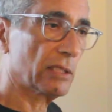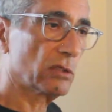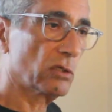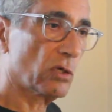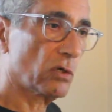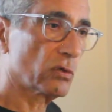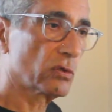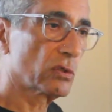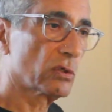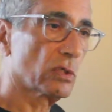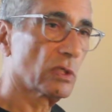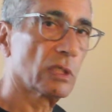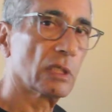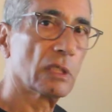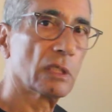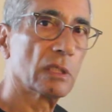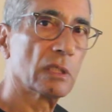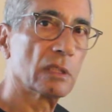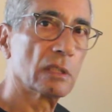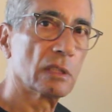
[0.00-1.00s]

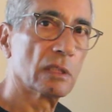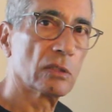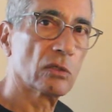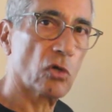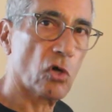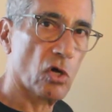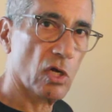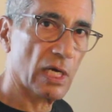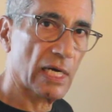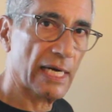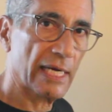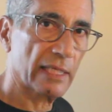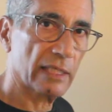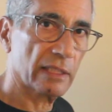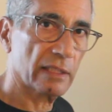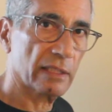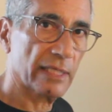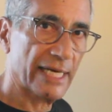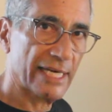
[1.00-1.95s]
local Long Island,